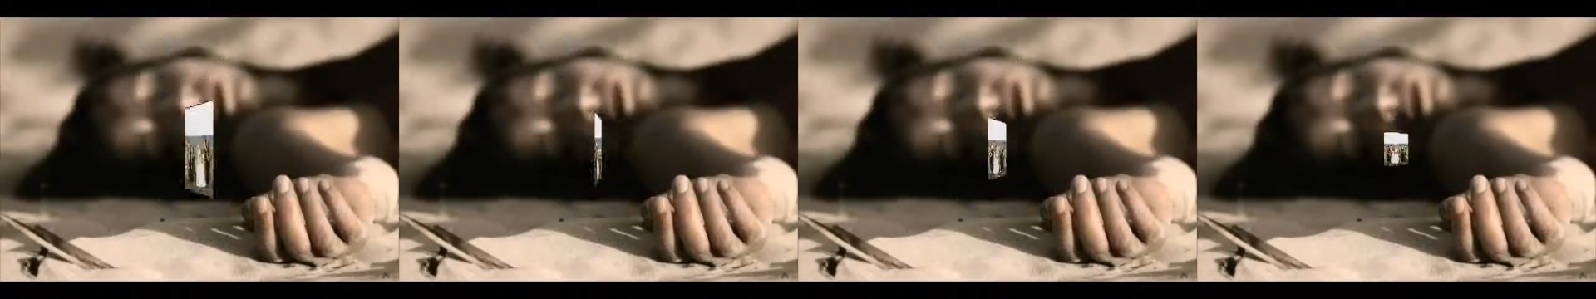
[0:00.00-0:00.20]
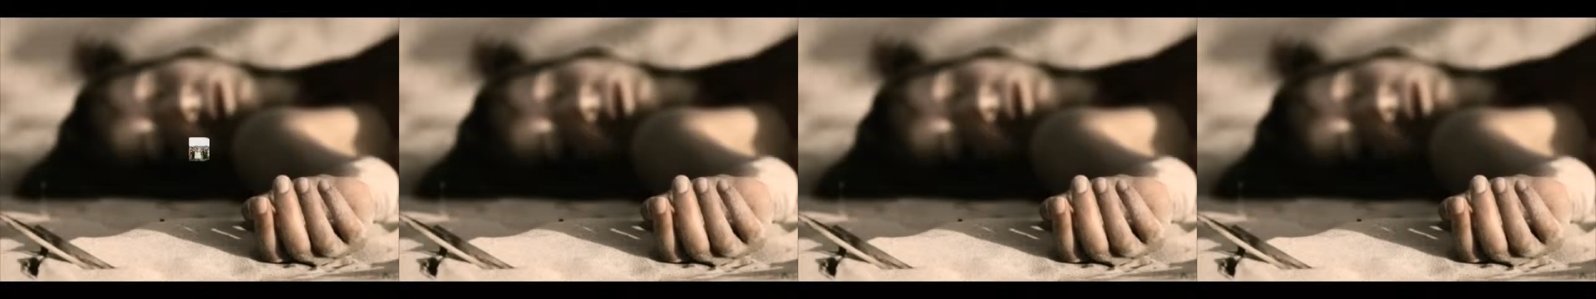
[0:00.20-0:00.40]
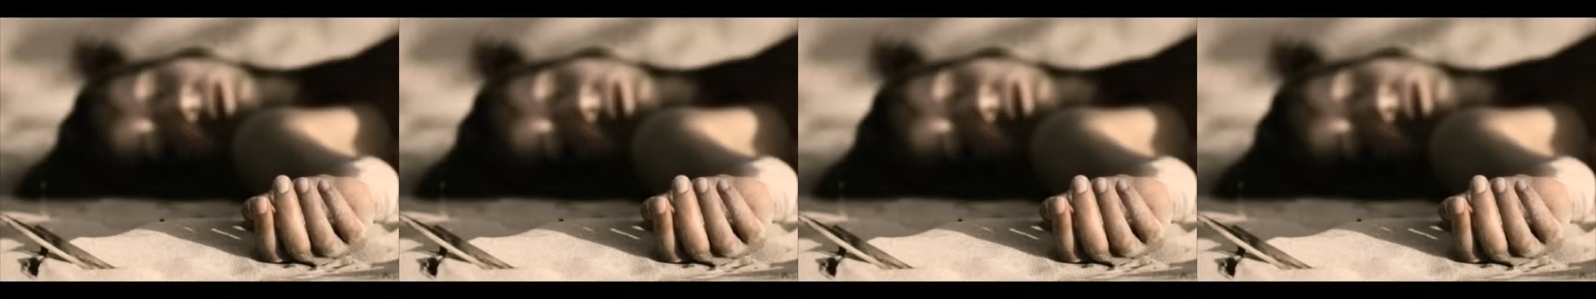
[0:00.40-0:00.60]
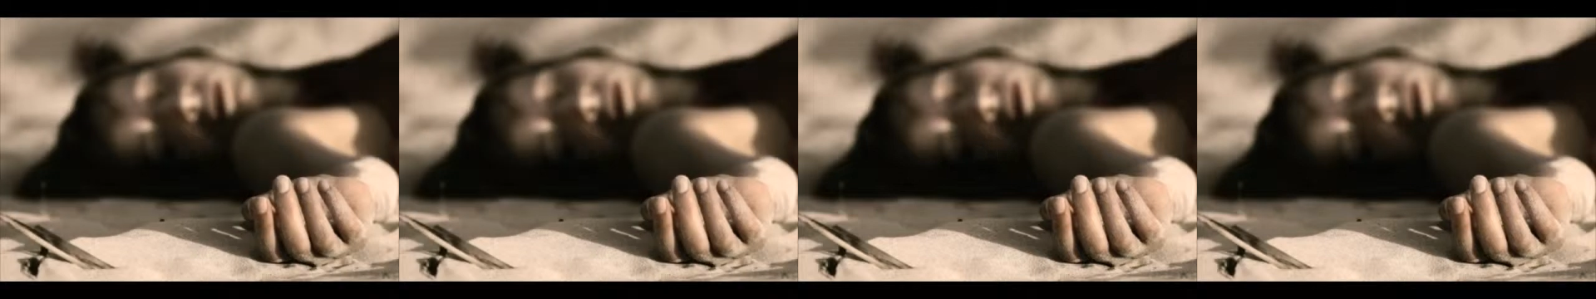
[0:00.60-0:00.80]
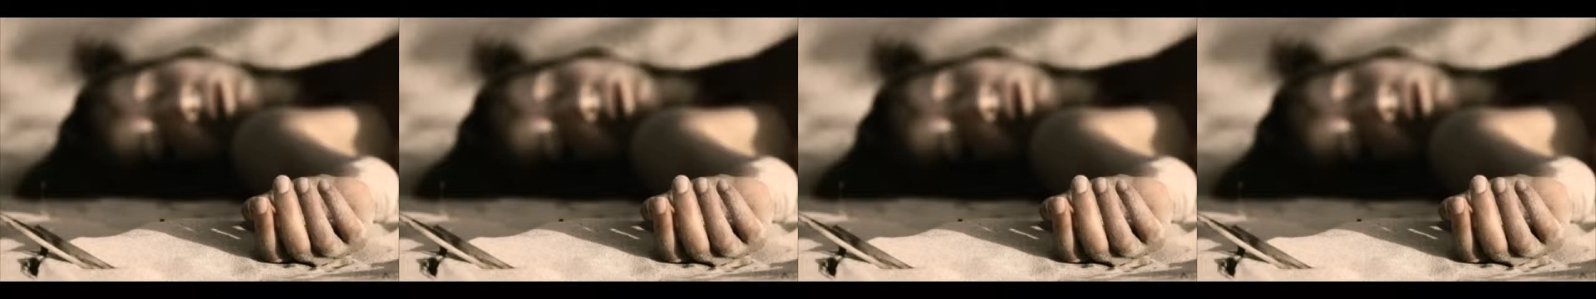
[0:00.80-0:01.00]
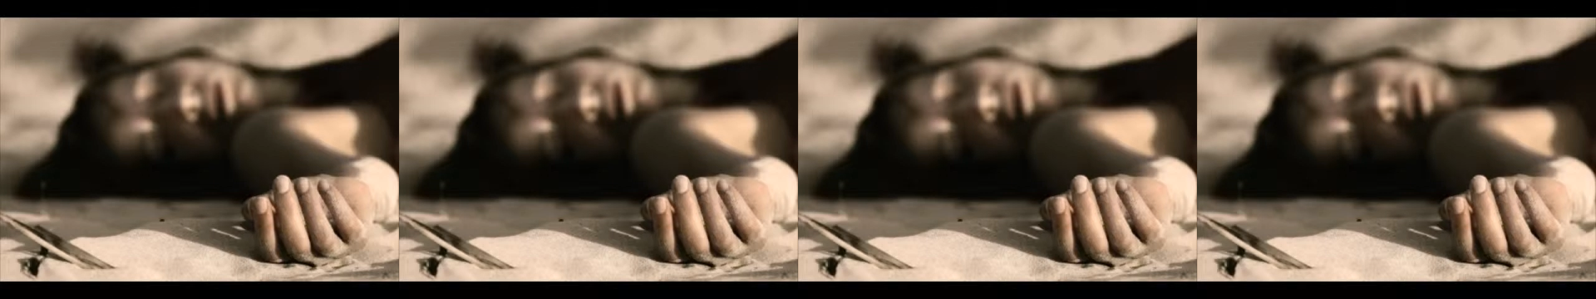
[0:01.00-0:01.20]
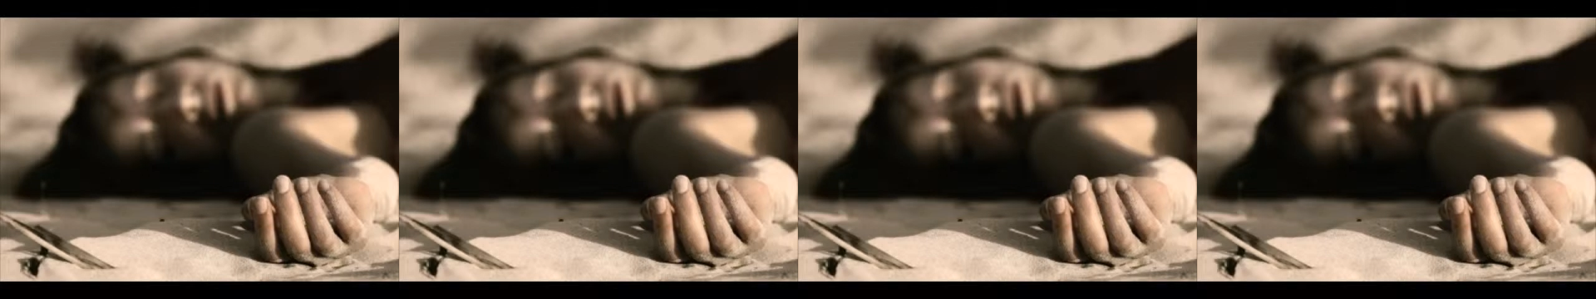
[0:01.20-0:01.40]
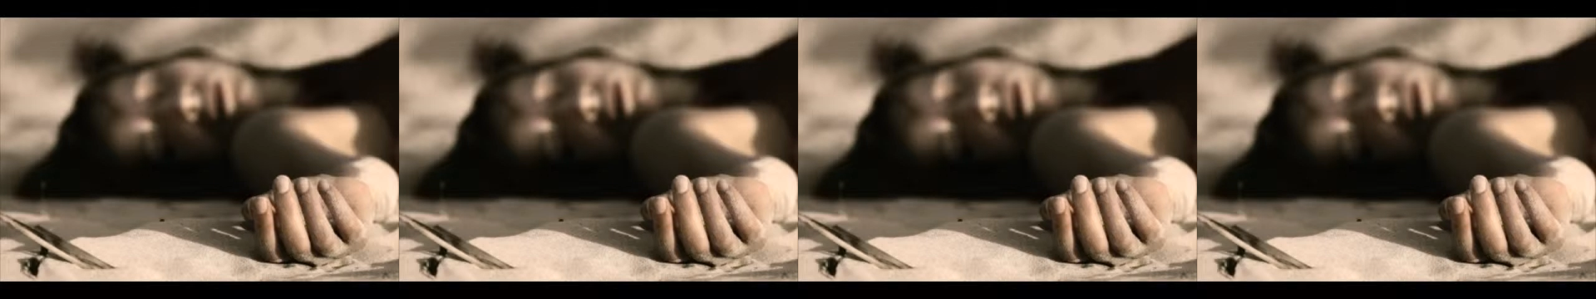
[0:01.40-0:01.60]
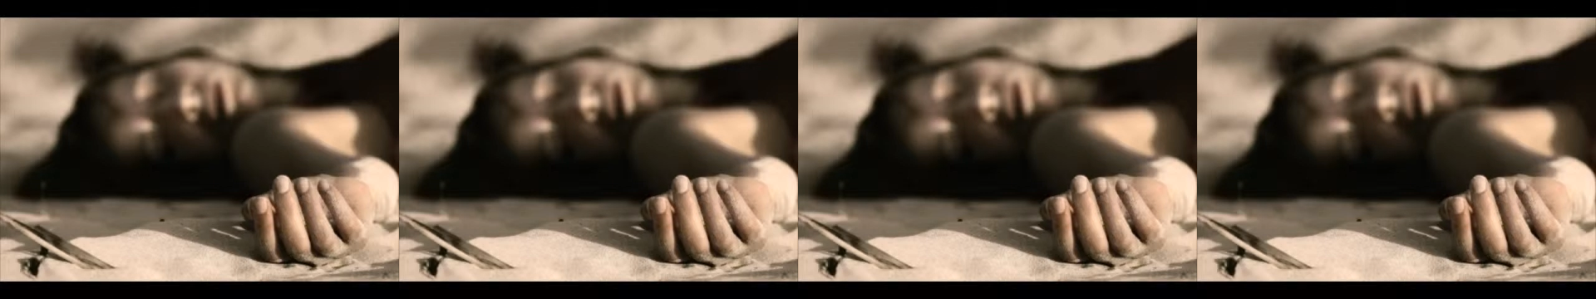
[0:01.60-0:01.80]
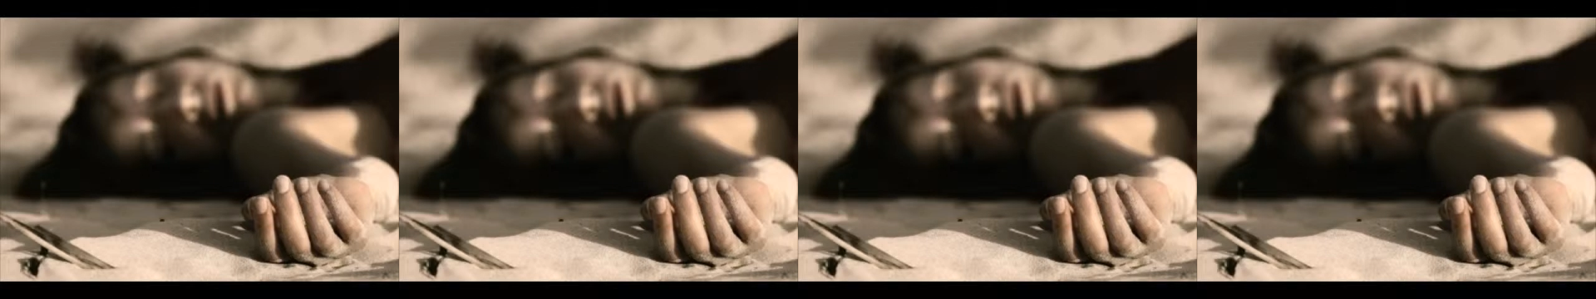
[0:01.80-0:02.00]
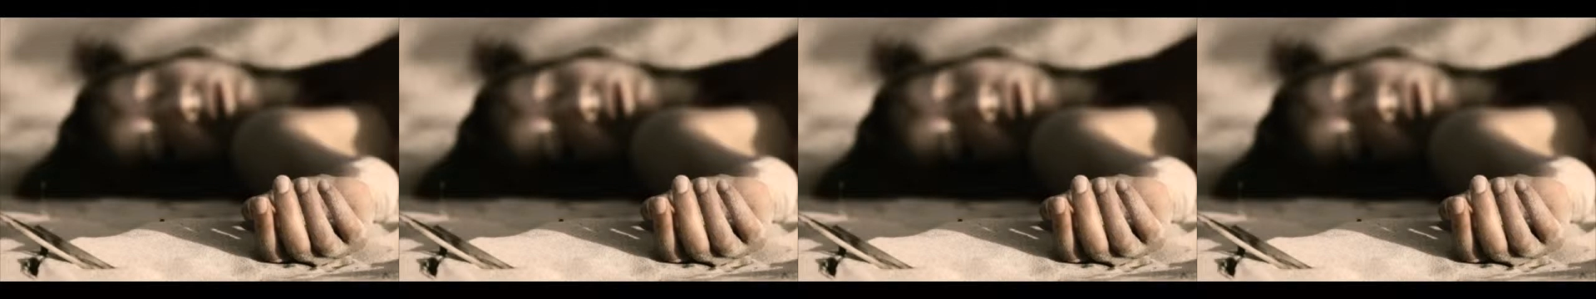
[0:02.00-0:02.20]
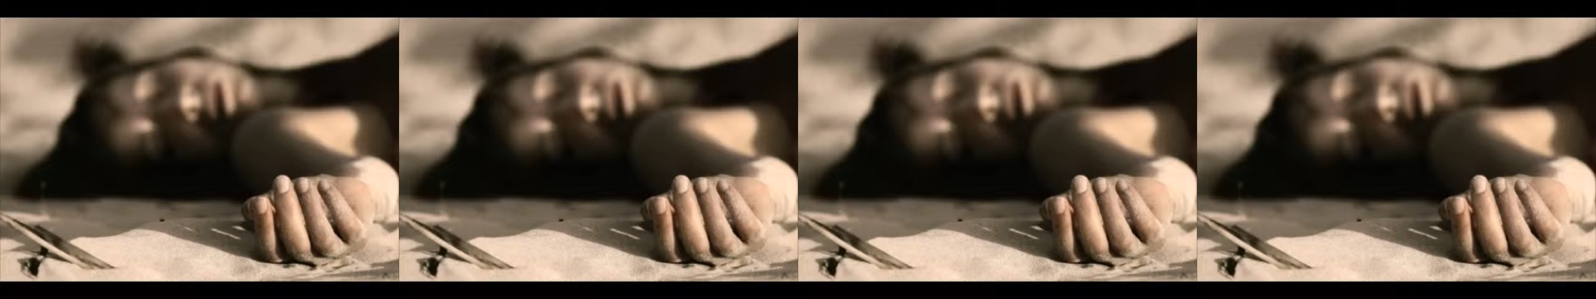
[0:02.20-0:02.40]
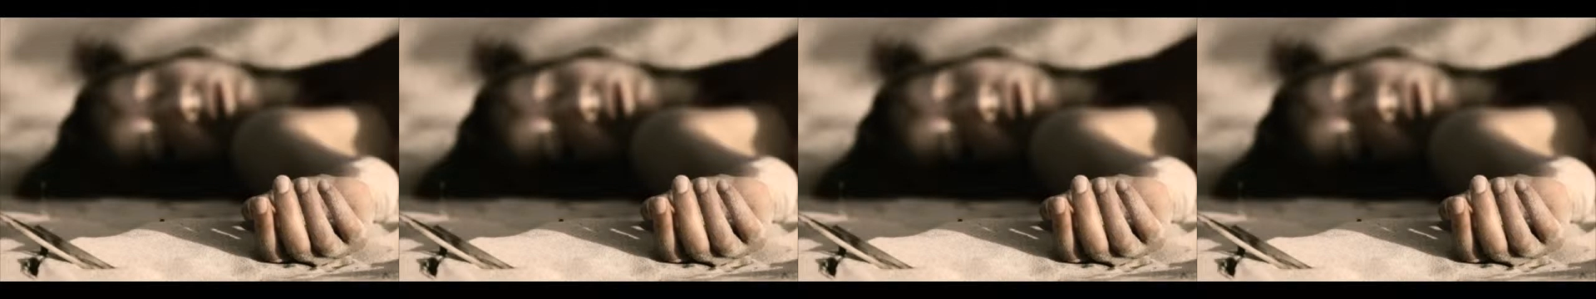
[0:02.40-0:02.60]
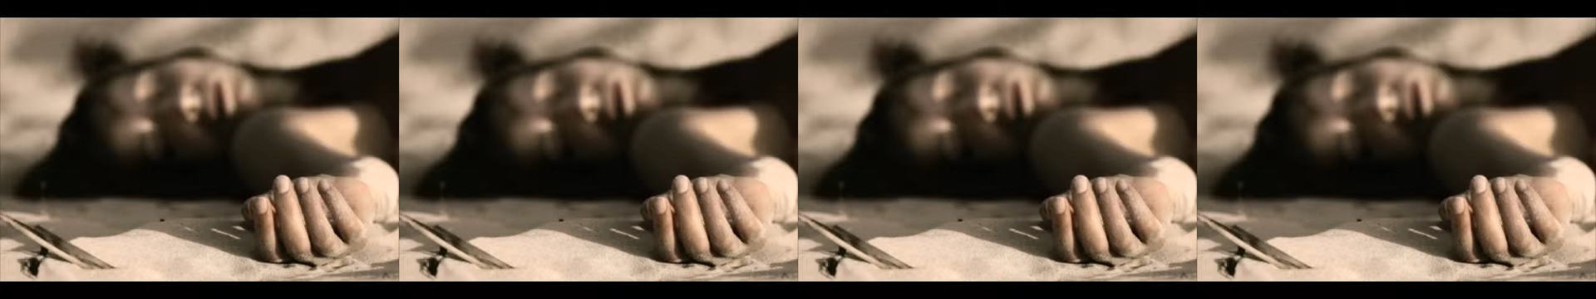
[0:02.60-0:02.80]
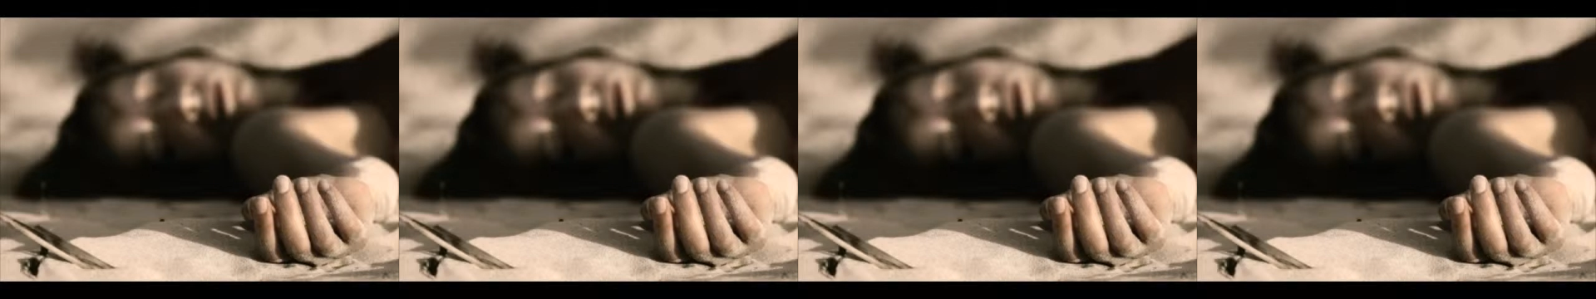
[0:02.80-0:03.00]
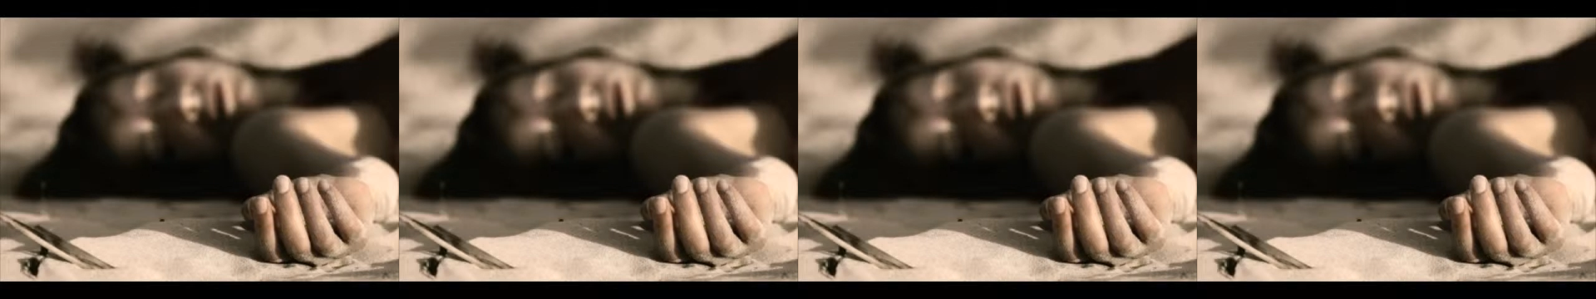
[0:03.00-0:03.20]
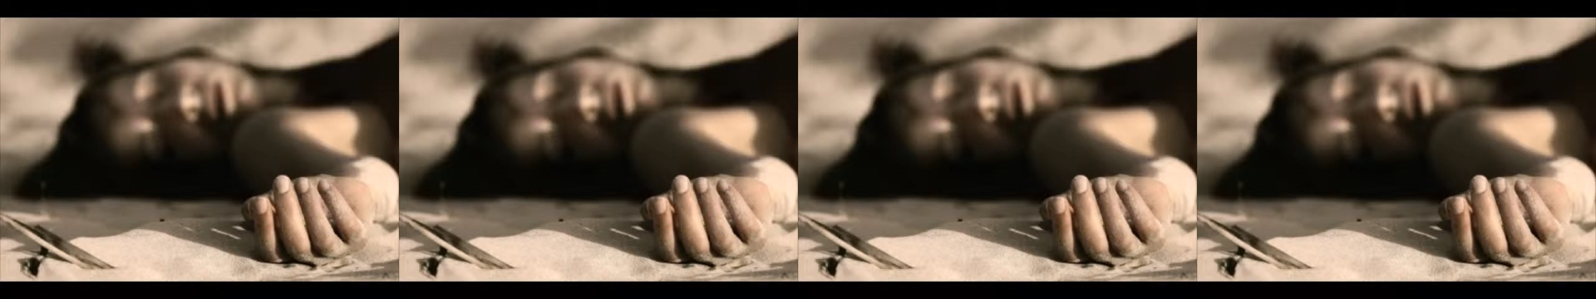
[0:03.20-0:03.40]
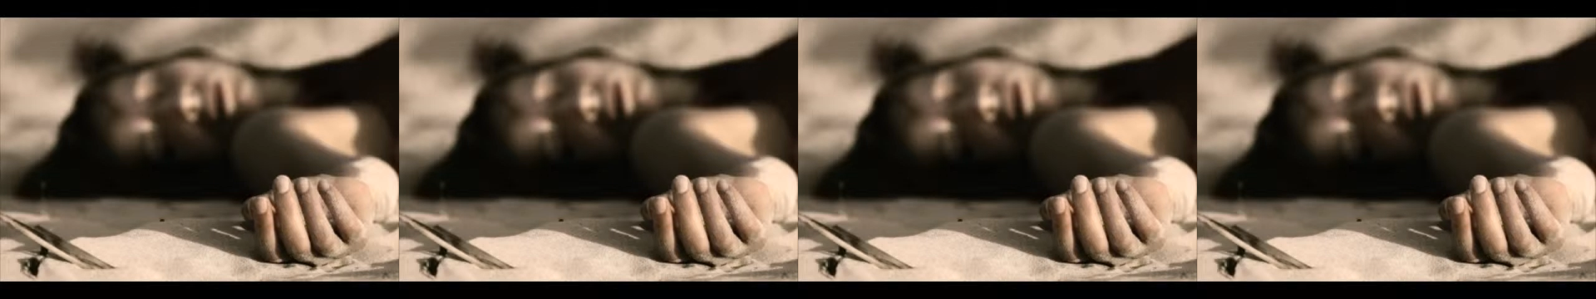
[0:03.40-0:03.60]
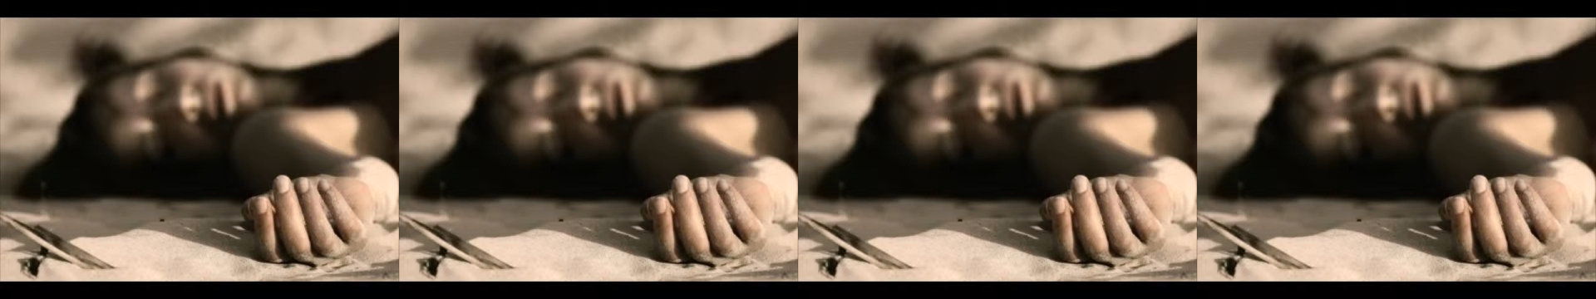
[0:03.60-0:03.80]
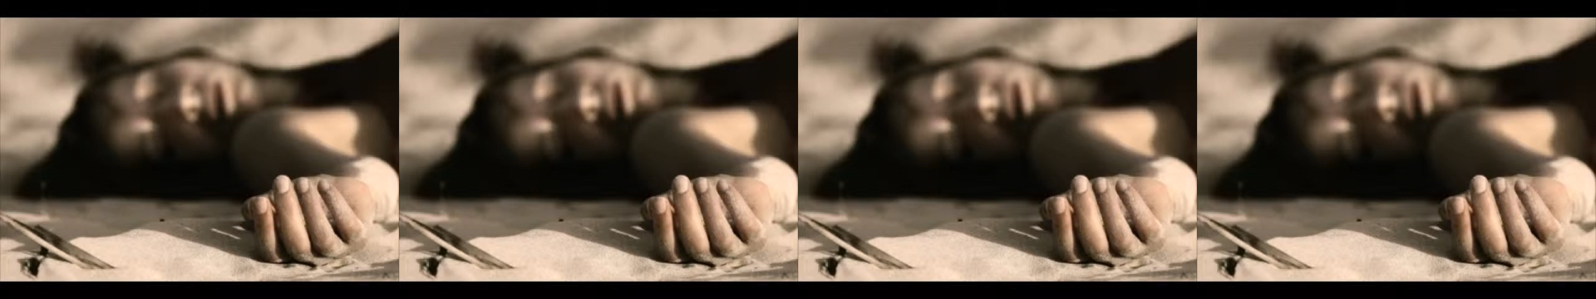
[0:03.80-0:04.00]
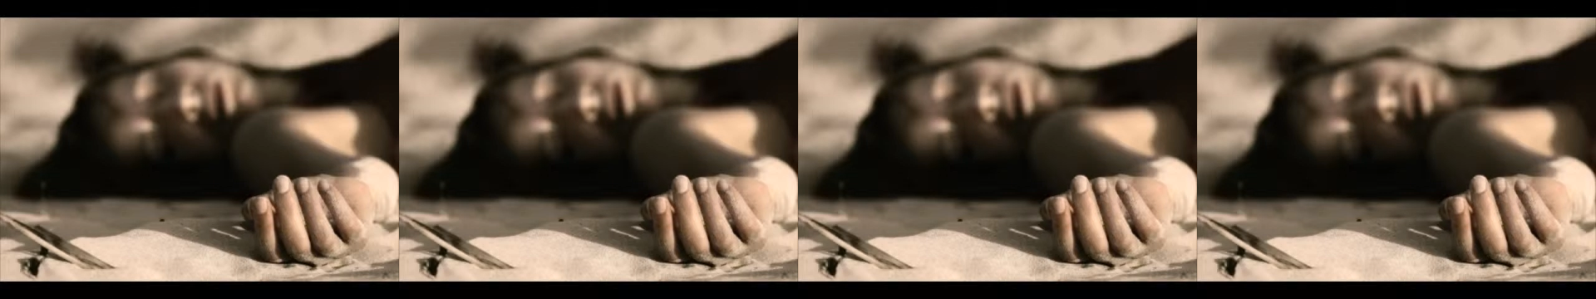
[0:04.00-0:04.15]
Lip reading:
No face is visible, so there are no lips to read.